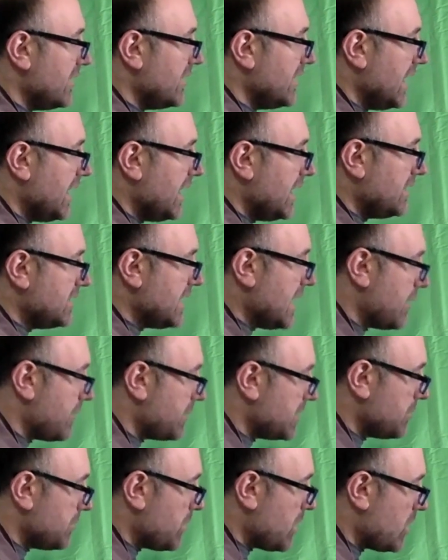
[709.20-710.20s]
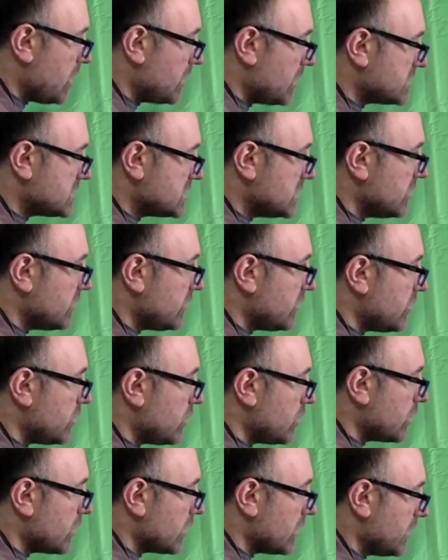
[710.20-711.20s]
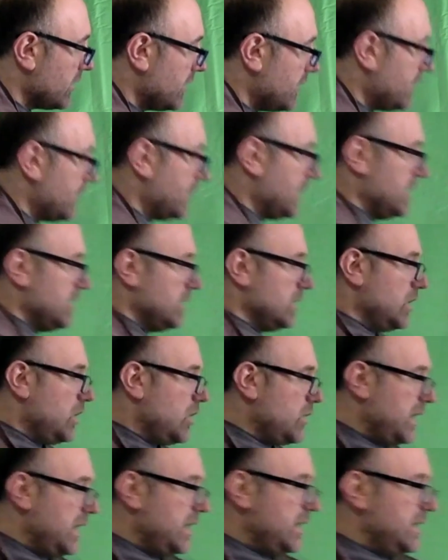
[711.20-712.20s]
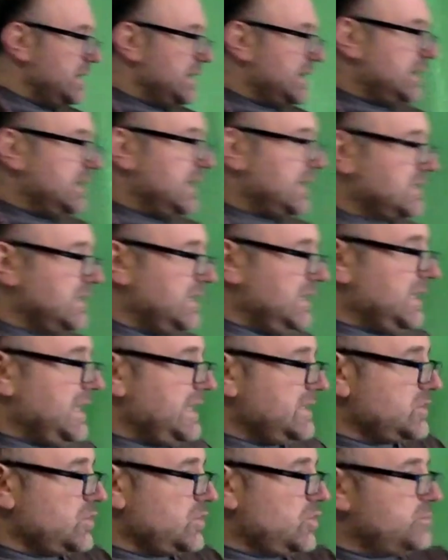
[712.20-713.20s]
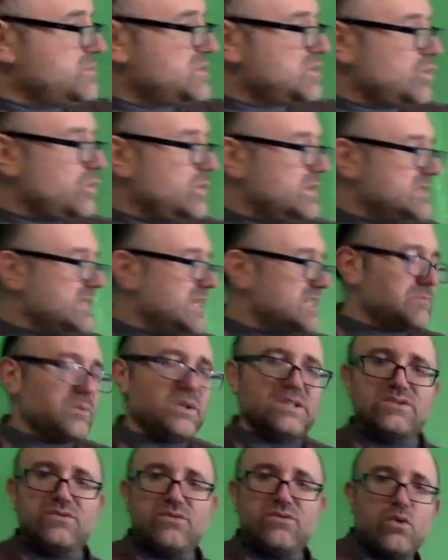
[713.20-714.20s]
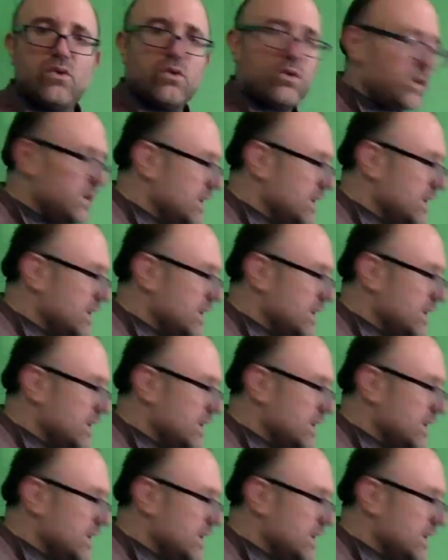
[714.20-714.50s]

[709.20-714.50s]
then that'd be positive 4. Okay, collect any like terms. 36 plus 4